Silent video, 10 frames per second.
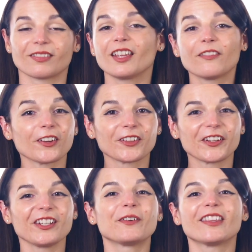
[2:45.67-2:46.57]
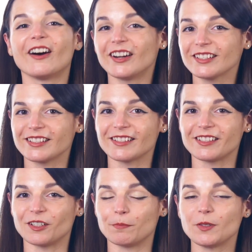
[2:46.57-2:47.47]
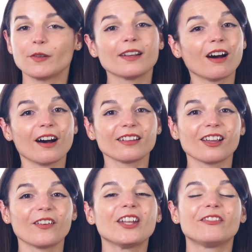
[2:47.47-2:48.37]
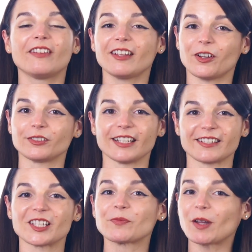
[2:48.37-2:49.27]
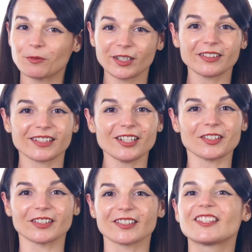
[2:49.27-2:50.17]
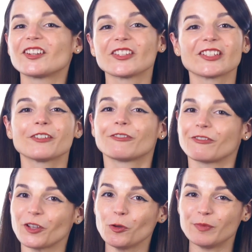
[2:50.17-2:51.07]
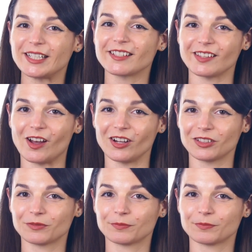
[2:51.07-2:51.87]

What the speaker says: If you're learning with our system, you get audio and video lessons by real teachers that are just a few minutes long.